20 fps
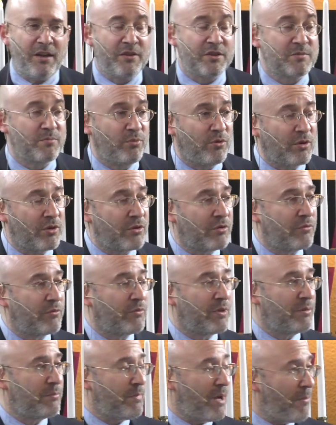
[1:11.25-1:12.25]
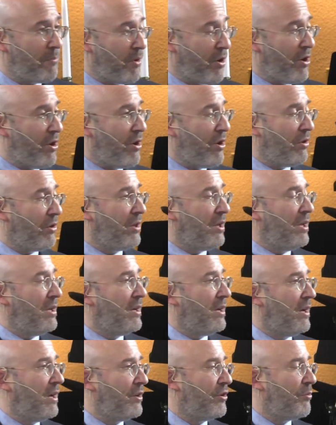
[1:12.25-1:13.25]
This book written by Paul,
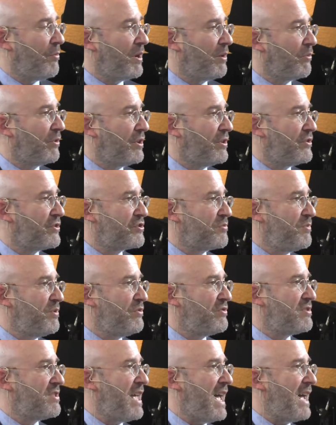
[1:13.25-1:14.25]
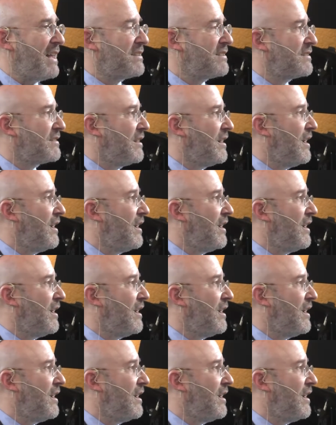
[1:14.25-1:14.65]
nobody really disputes that,